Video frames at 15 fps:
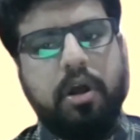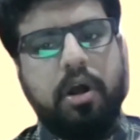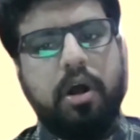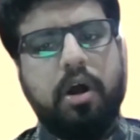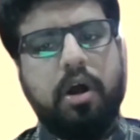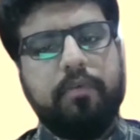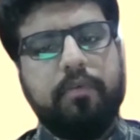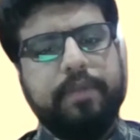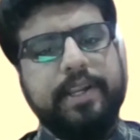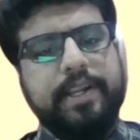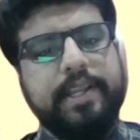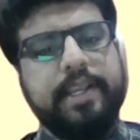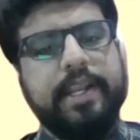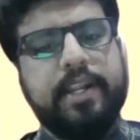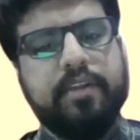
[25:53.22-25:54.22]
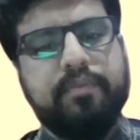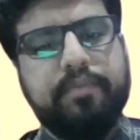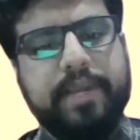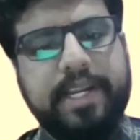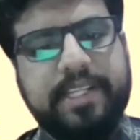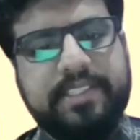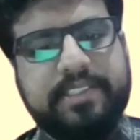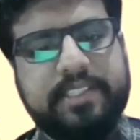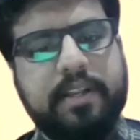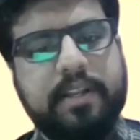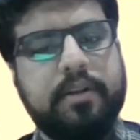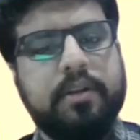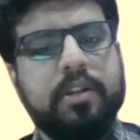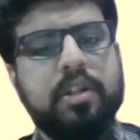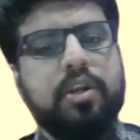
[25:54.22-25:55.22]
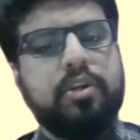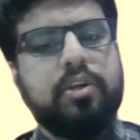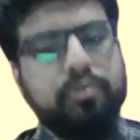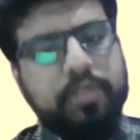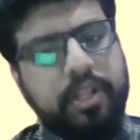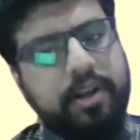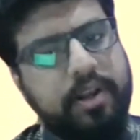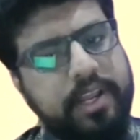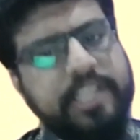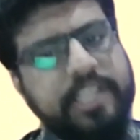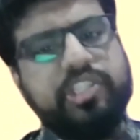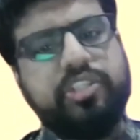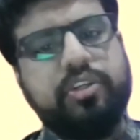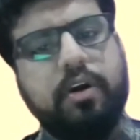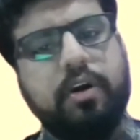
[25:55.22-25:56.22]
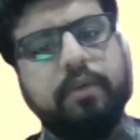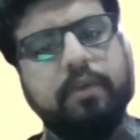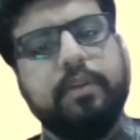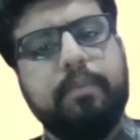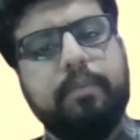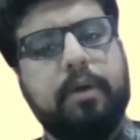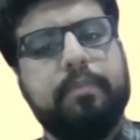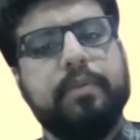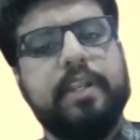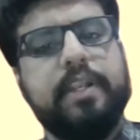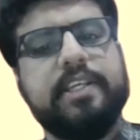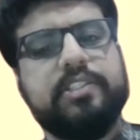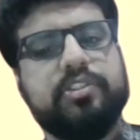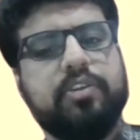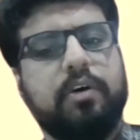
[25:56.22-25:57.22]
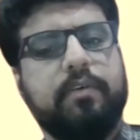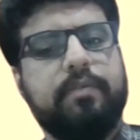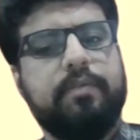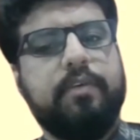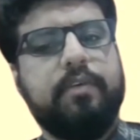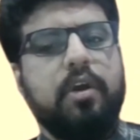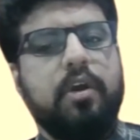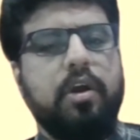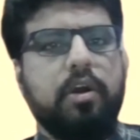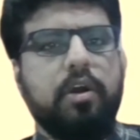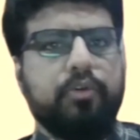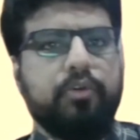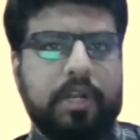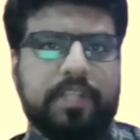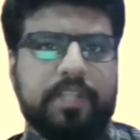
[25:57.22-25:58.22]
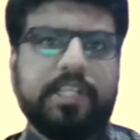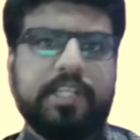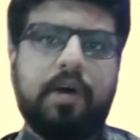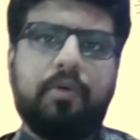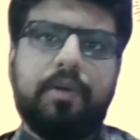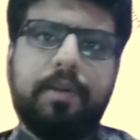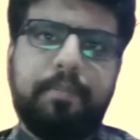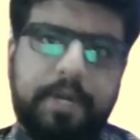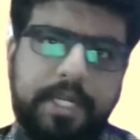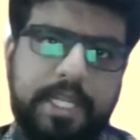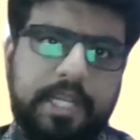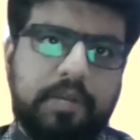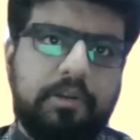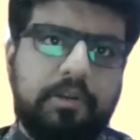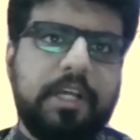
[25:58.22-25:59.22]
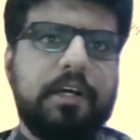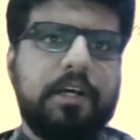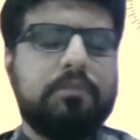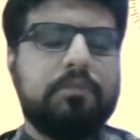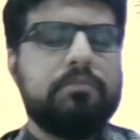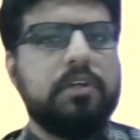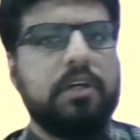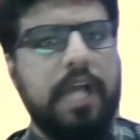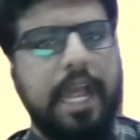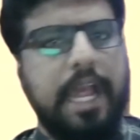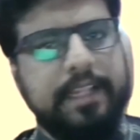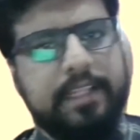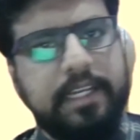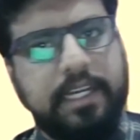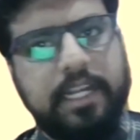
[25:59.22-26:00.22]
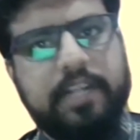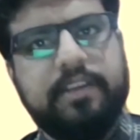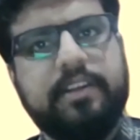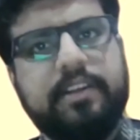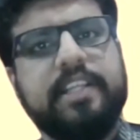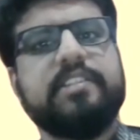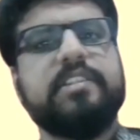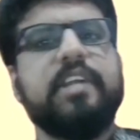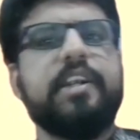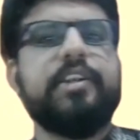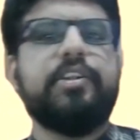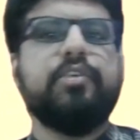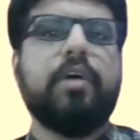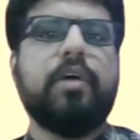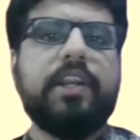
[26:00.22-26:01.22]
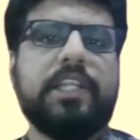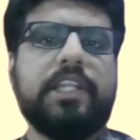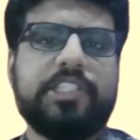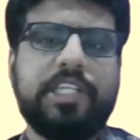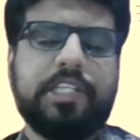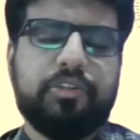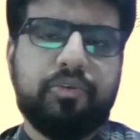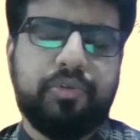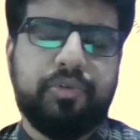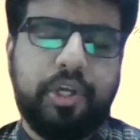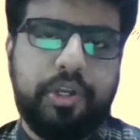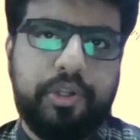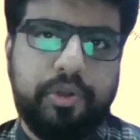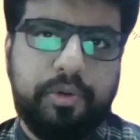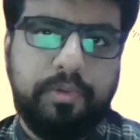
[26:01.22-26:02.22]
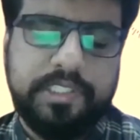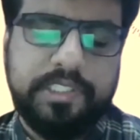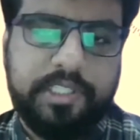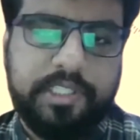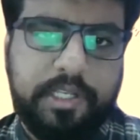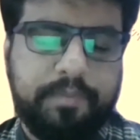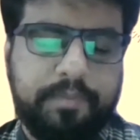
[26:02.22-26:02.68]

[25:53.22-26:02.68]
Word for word: of integrative medicine to the reach of the populace of Curaçao in particular, and the countries that you are reaching through your university?